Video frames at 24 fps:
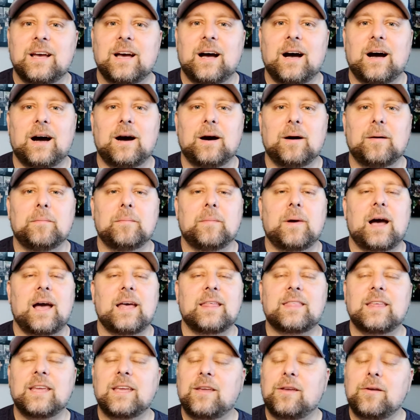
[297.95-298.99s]
I
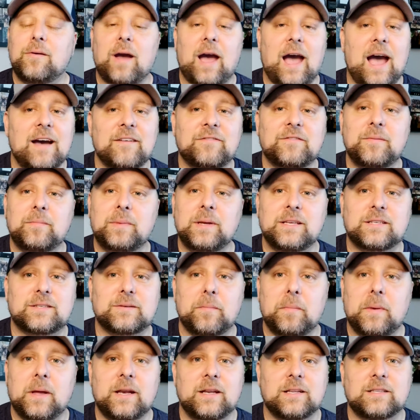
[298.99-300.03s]
think you have to be
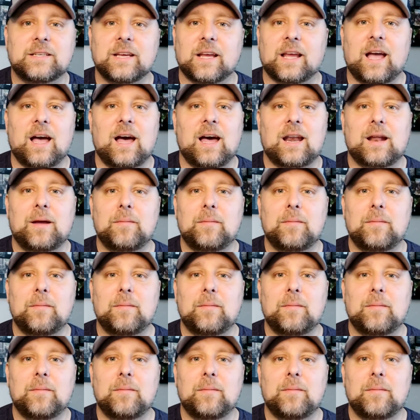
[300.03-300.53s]
submitted to God.